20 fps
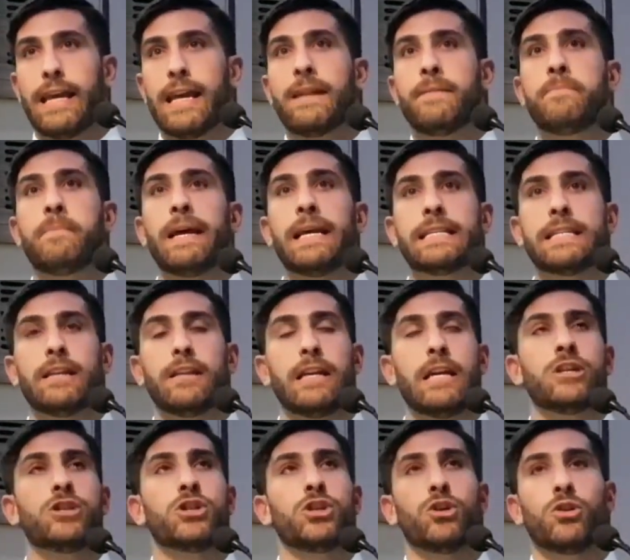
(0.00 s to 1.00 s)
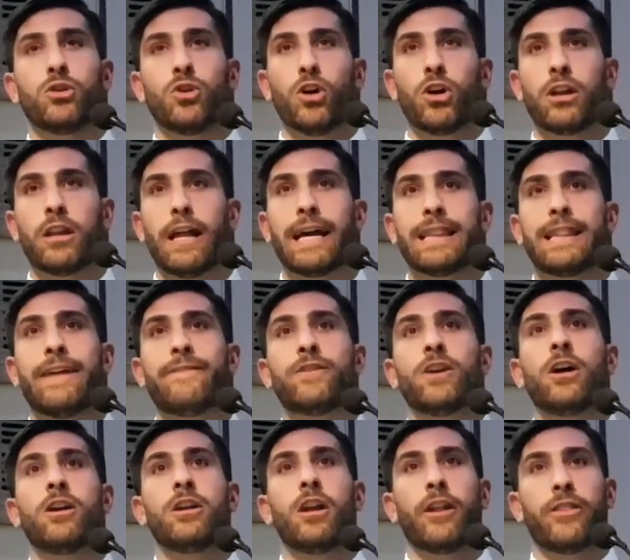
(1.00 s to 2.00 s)
it makes it, it should look like they've
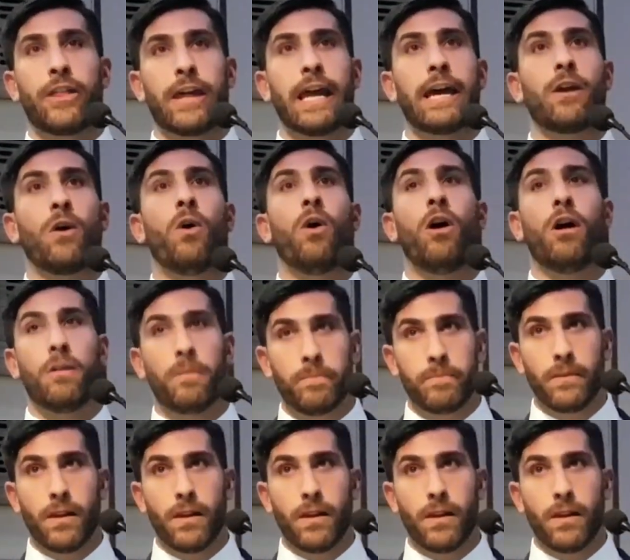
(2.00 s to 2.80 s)
done nothing at all.